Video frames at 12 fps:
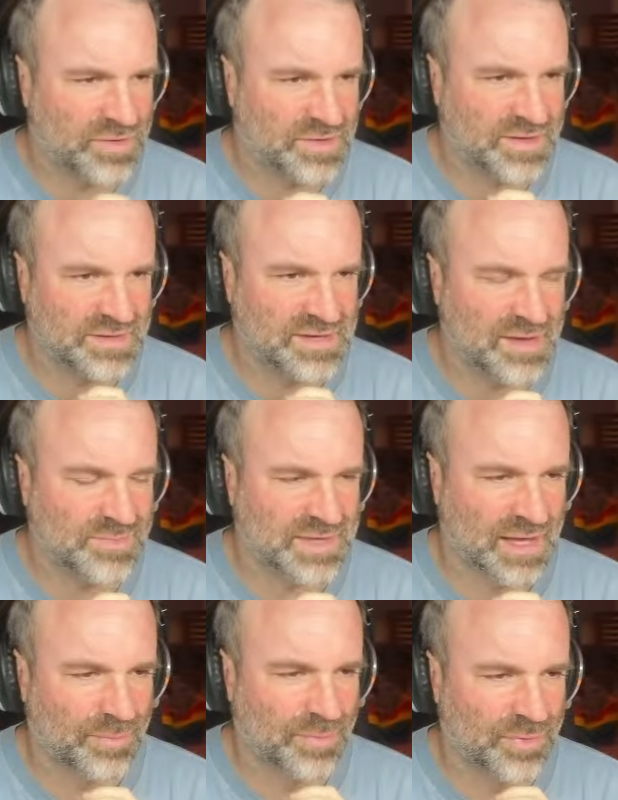D. James
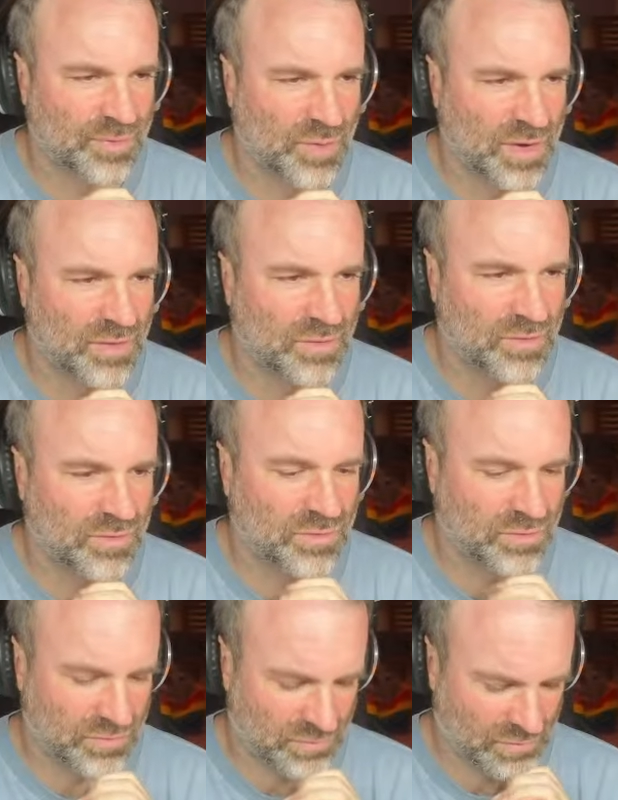album? The one
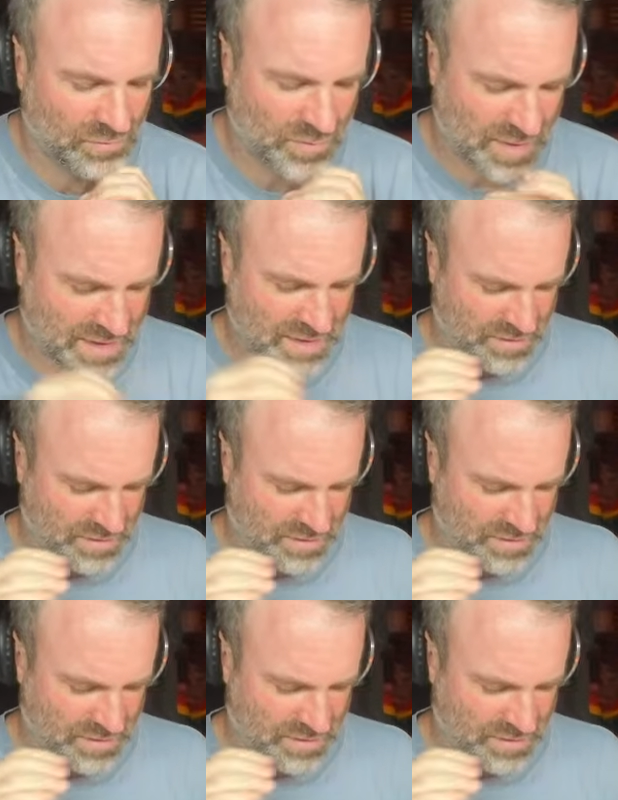with